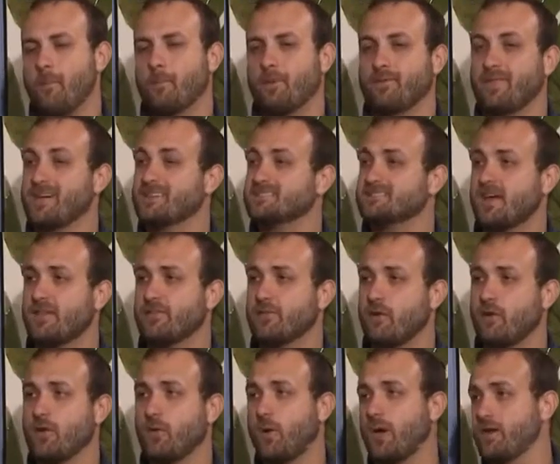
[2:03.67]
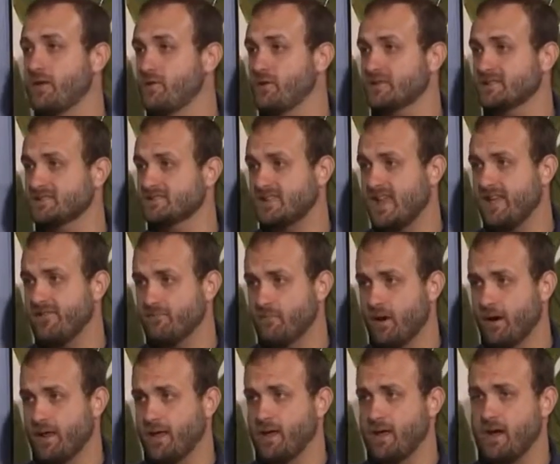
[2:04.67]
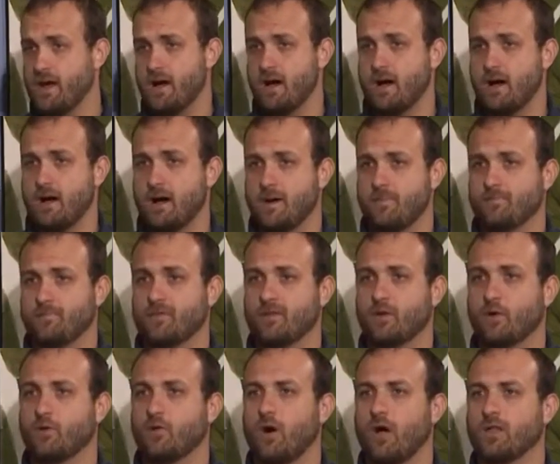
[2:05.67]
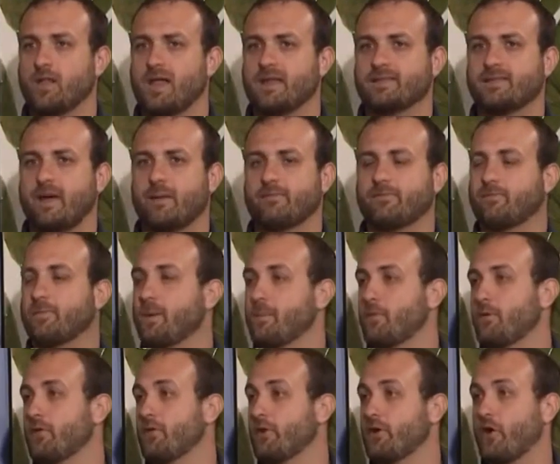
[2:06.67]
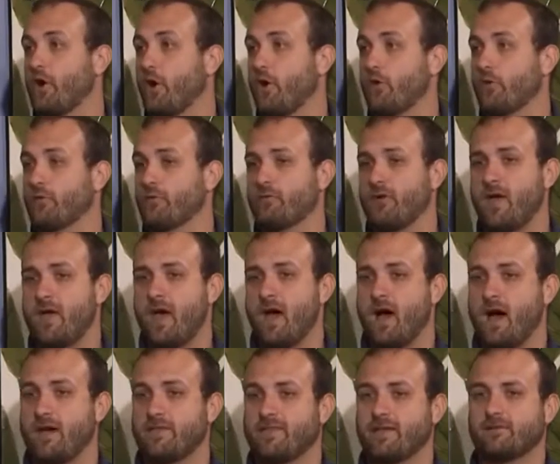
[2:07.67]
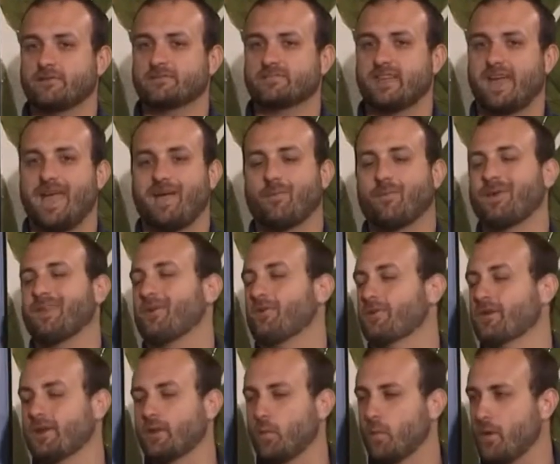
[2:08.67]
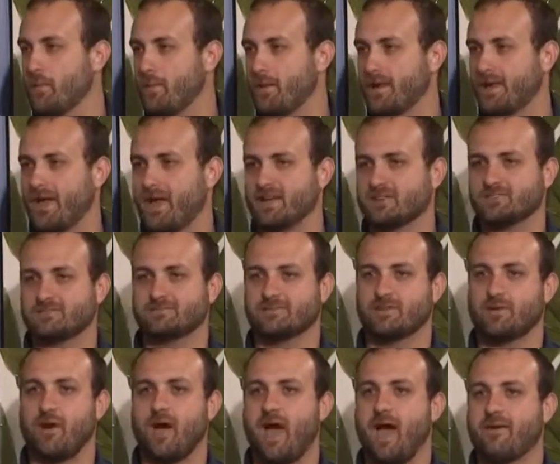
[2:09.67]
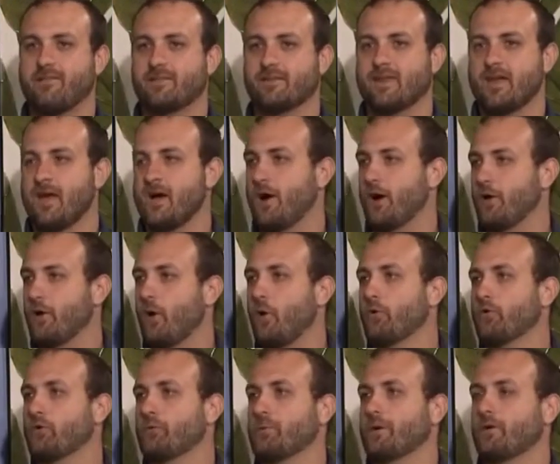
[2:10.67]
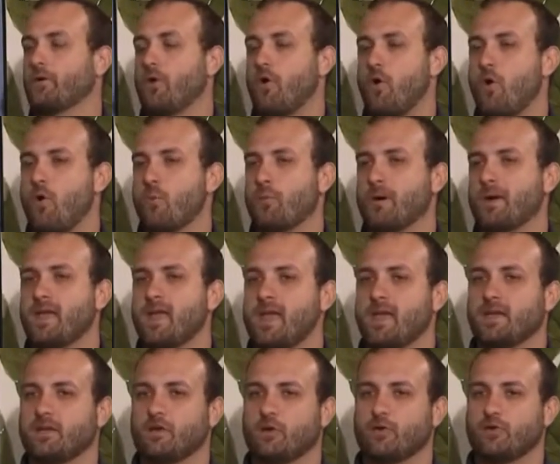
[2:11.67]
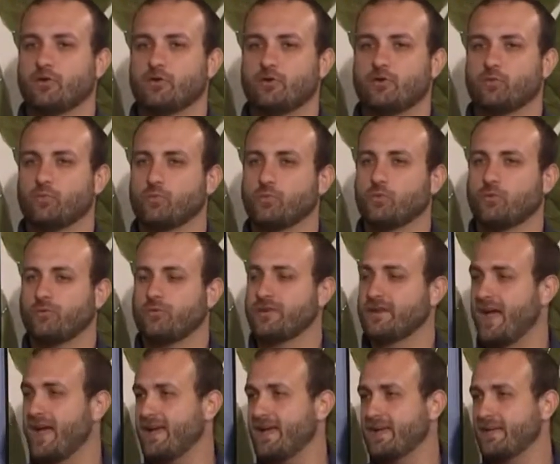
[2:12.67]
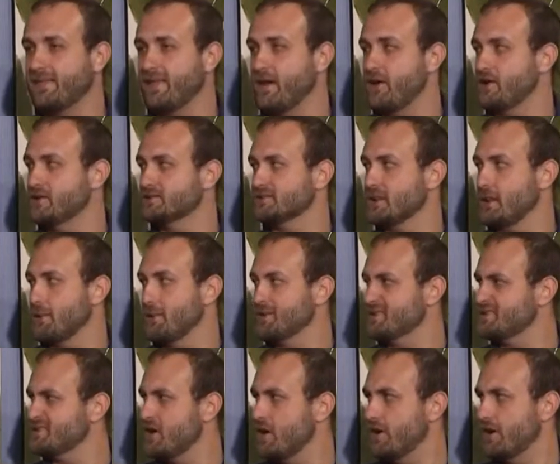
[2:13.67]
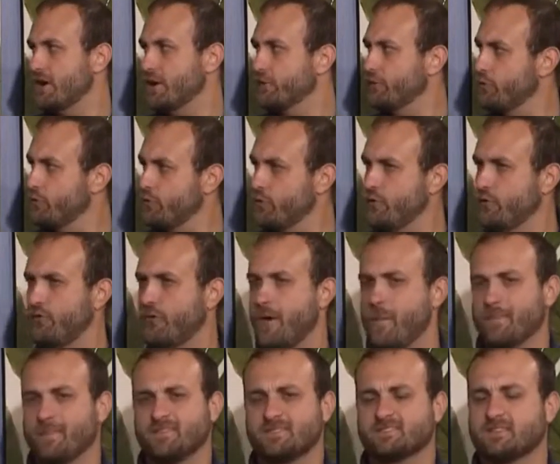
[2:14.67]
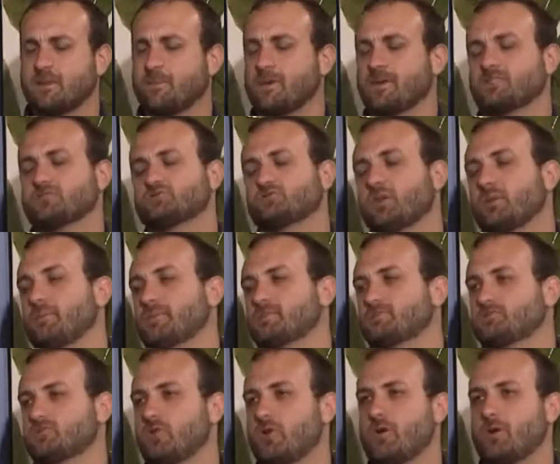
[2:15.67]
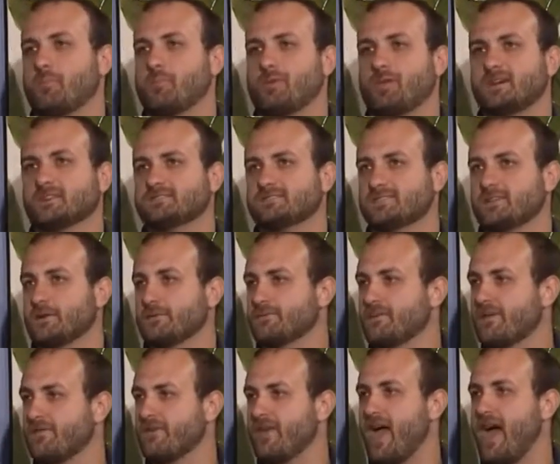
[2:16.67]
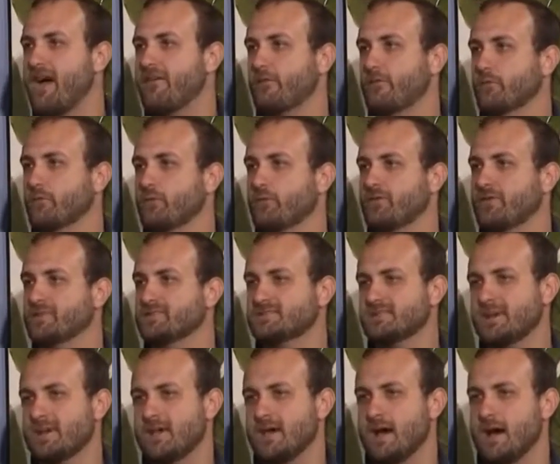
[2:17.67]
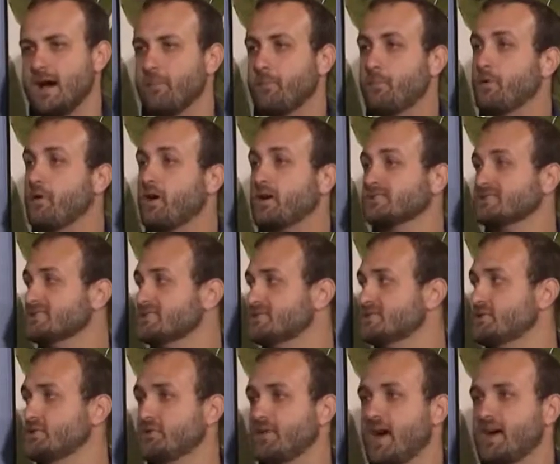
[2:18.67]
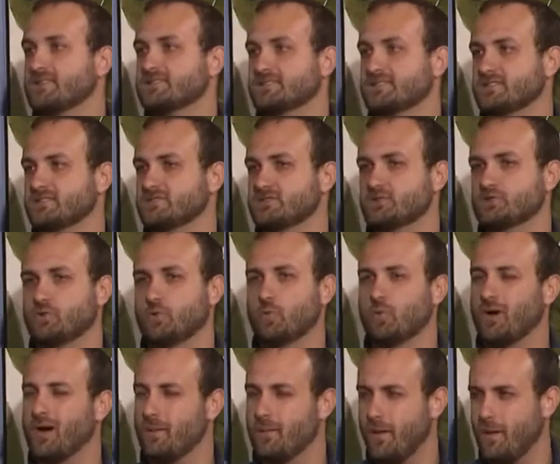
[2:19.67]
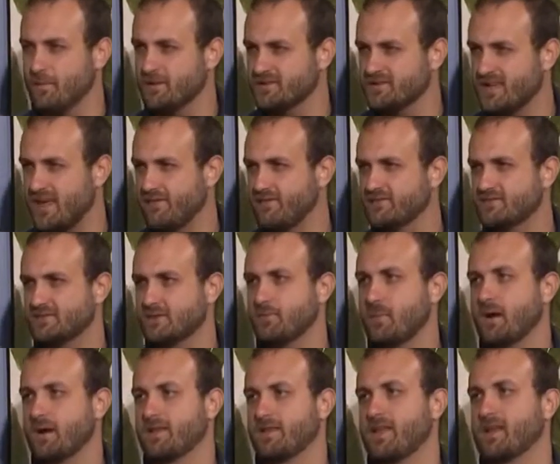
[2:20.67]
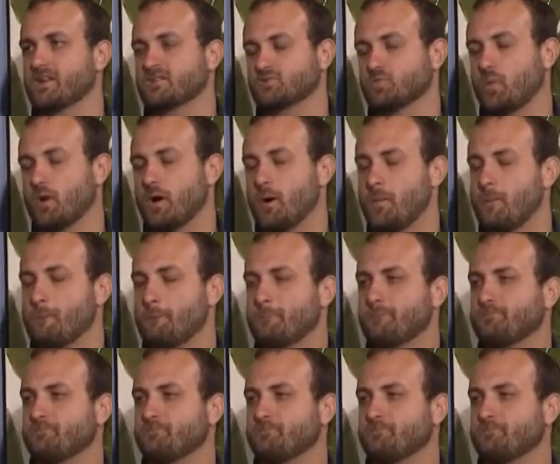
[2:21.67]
But that's not the only way you can save money. A lot of times people in the Cove, they'll say, hey, we don't need a wind mitigation. I have an older built home, but your roof decking there is going to be tongue and groove. It's going to be extremely strong. Plus, if you have a roof that's put on since 2002, we're going to be able to save you some money there as well.